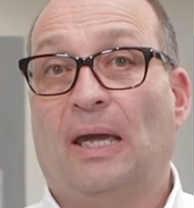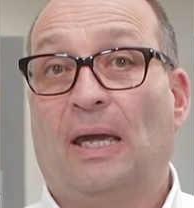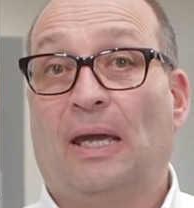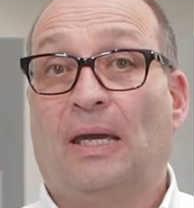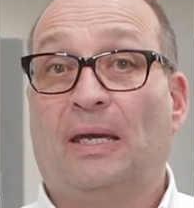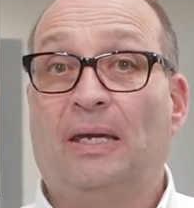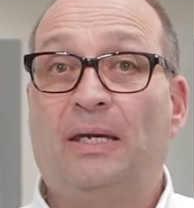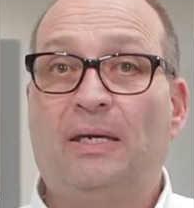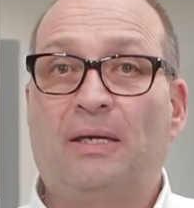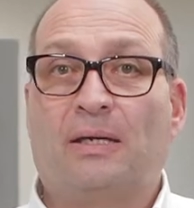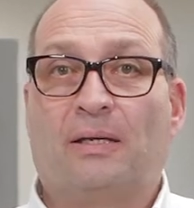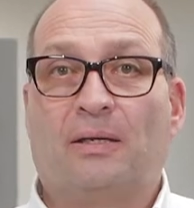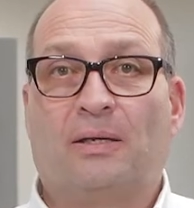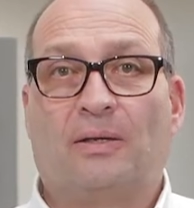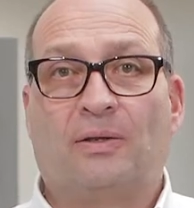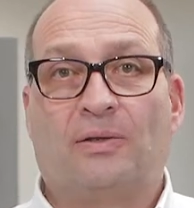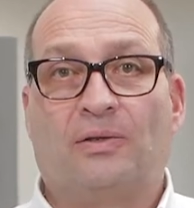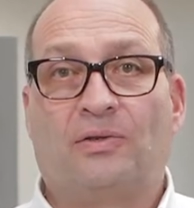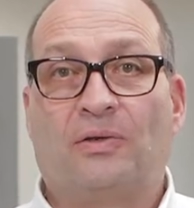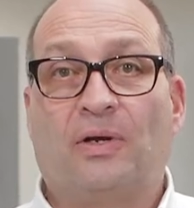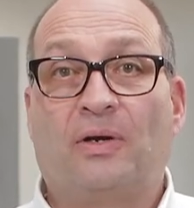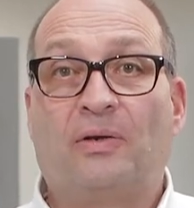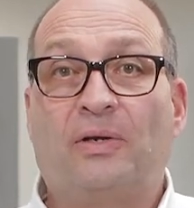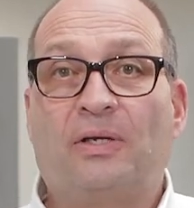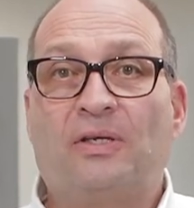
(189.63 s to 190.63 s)
Here
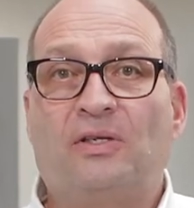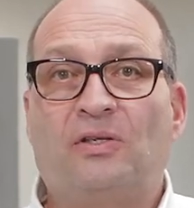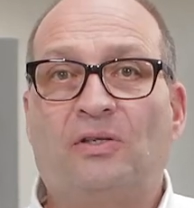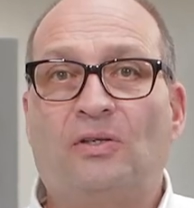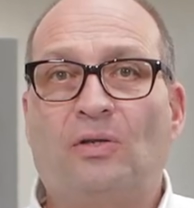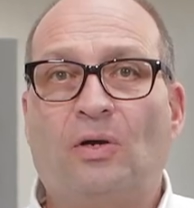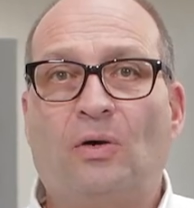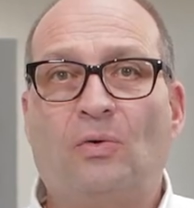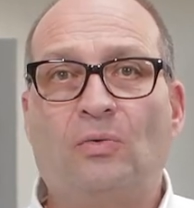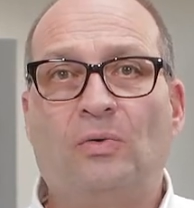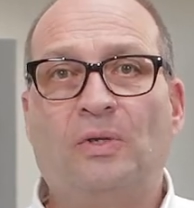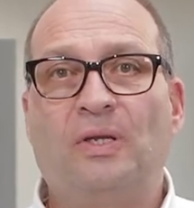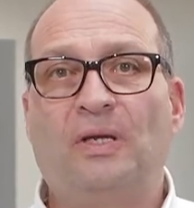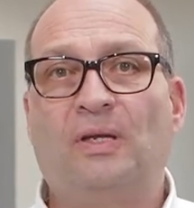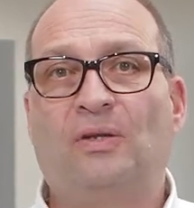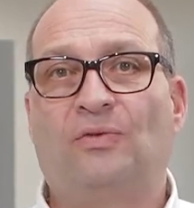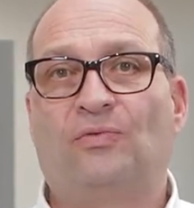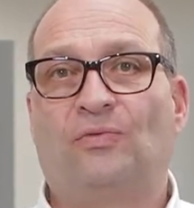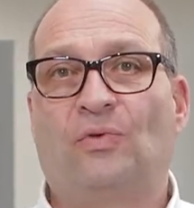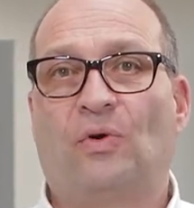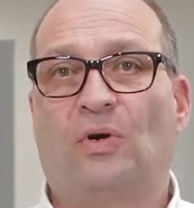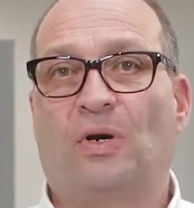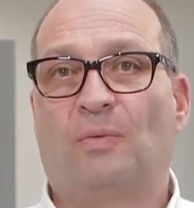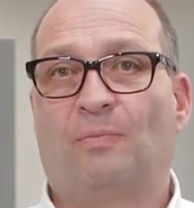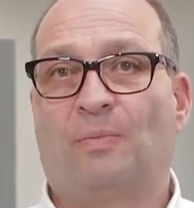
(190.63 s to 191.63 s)
there is no need
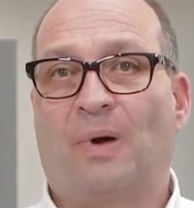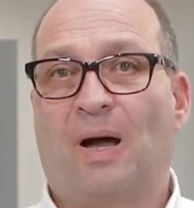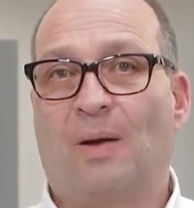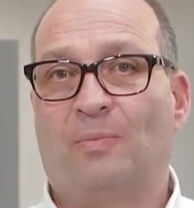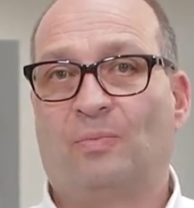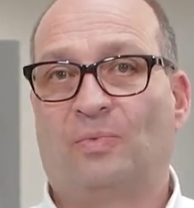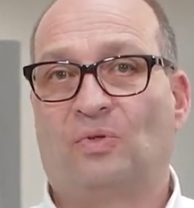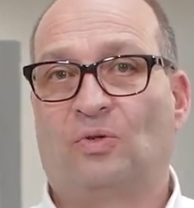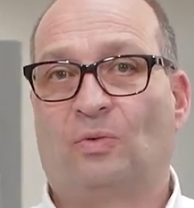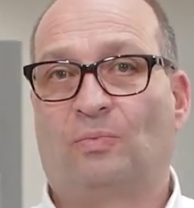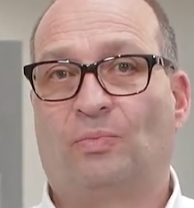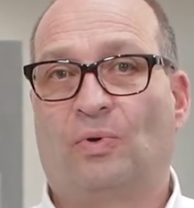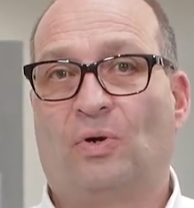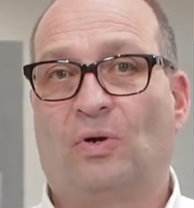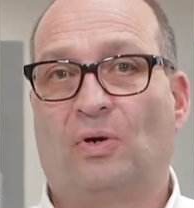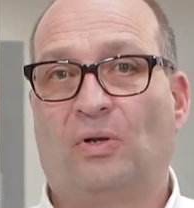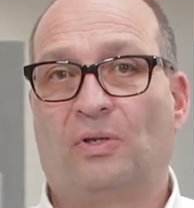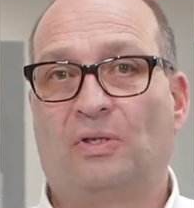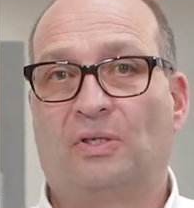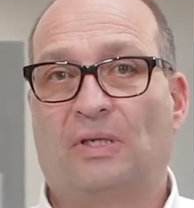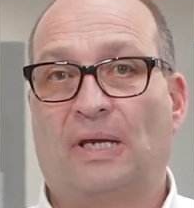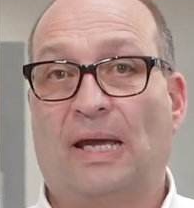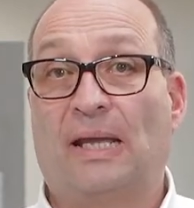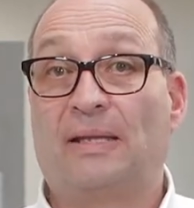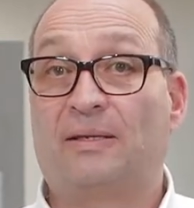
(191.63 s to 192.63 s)
for a pump
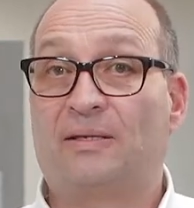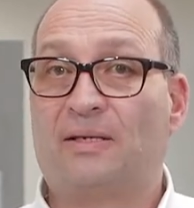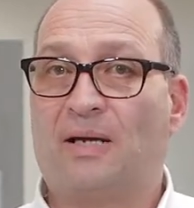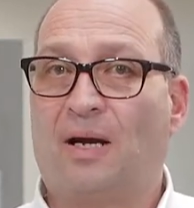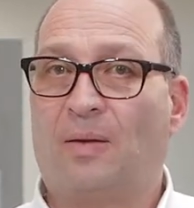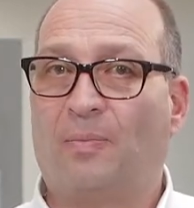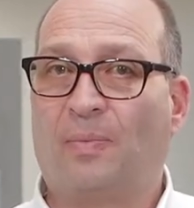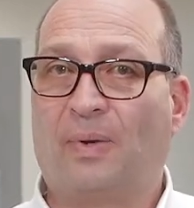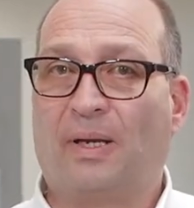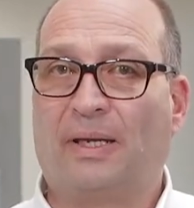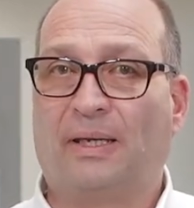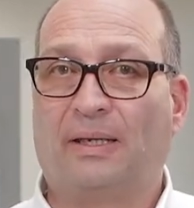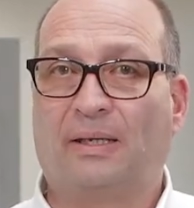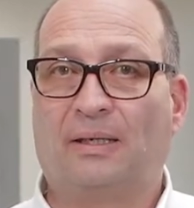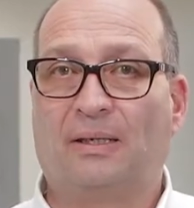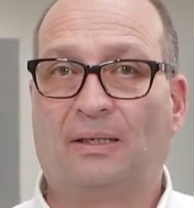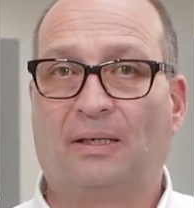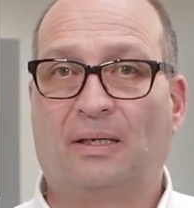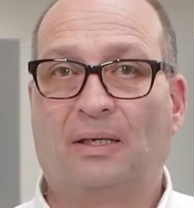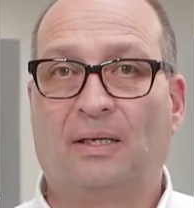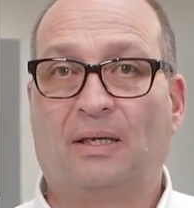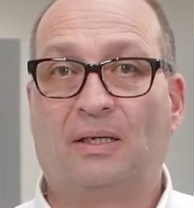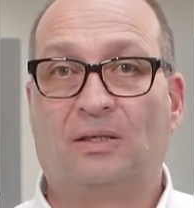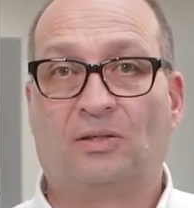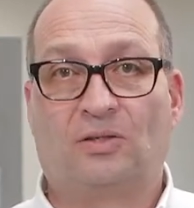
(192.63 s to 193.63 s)
support and coupling,
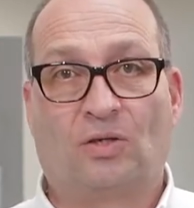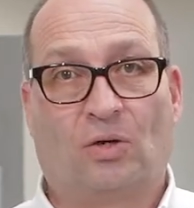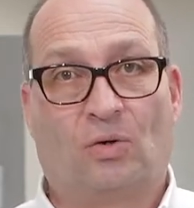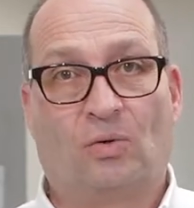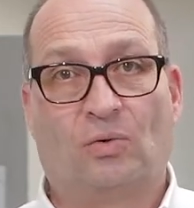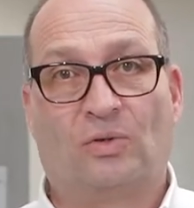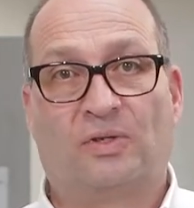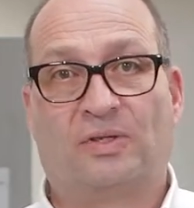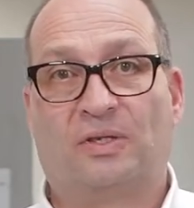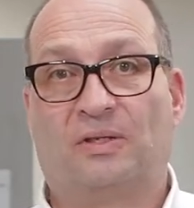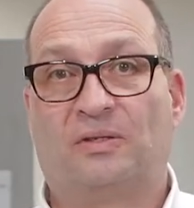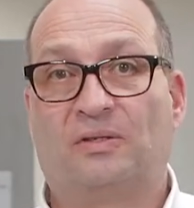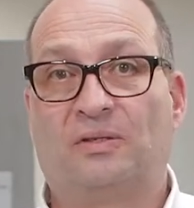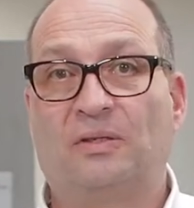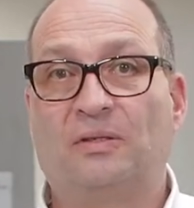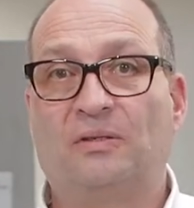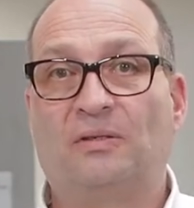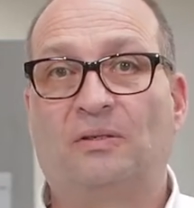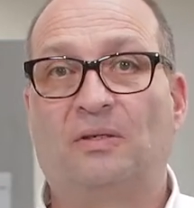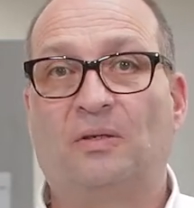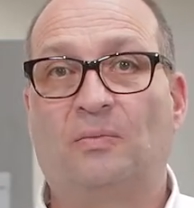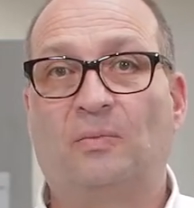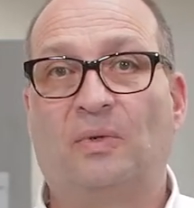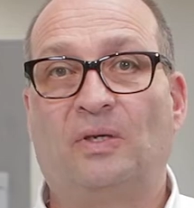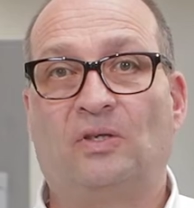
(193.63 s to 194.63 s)
so the
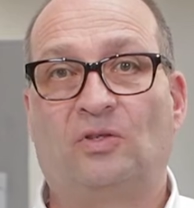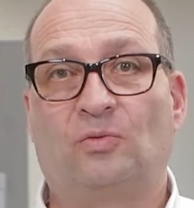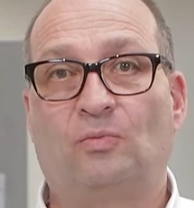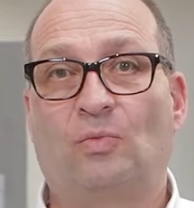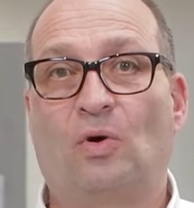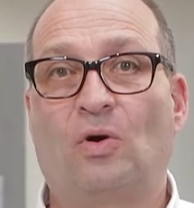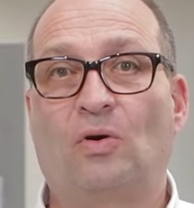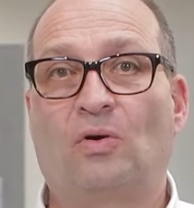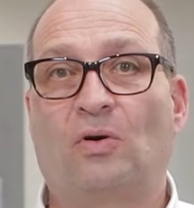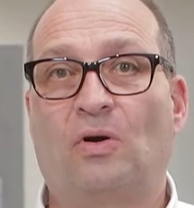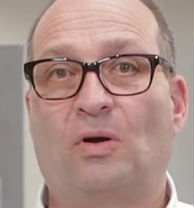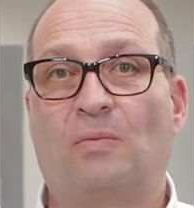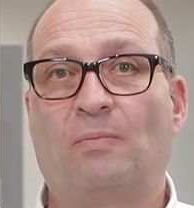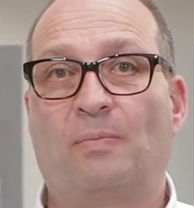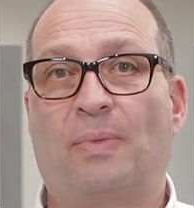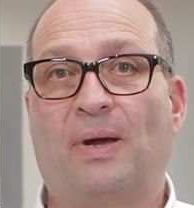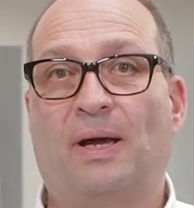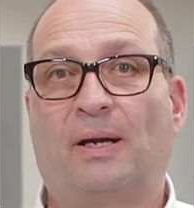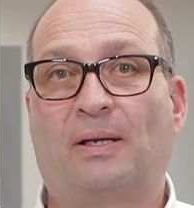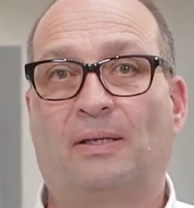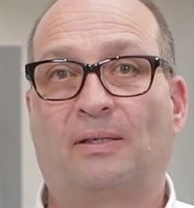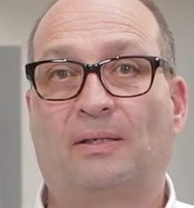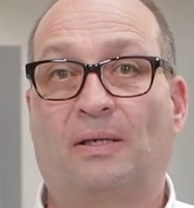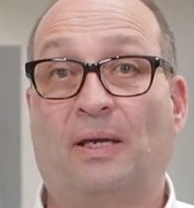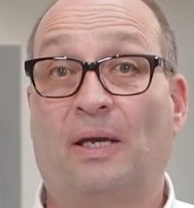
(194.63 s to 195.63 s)
system is more
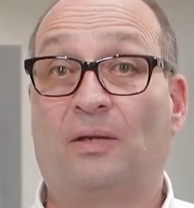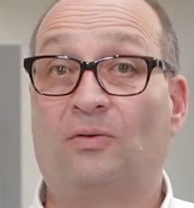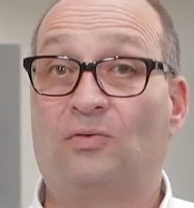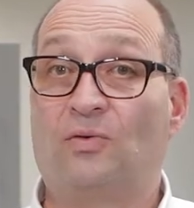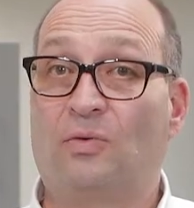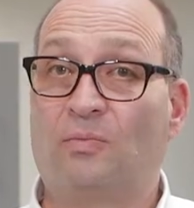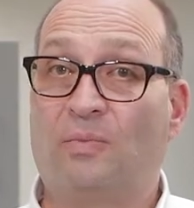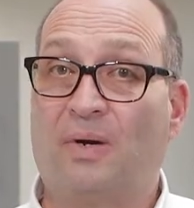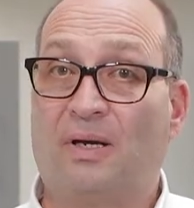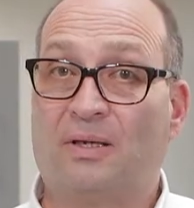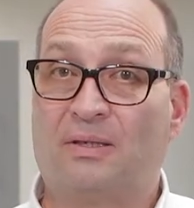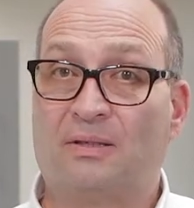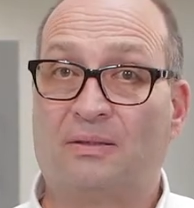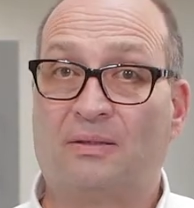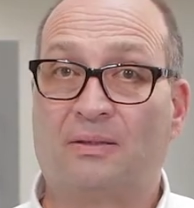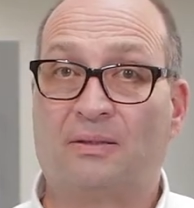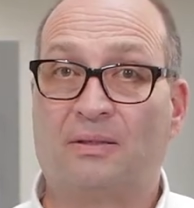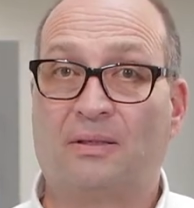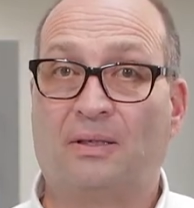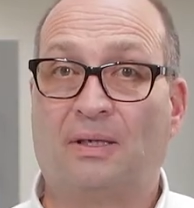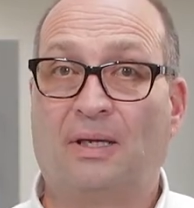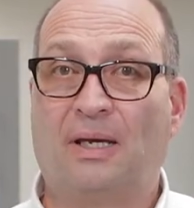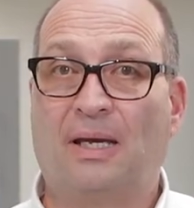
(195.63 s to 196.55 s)
compact and robust.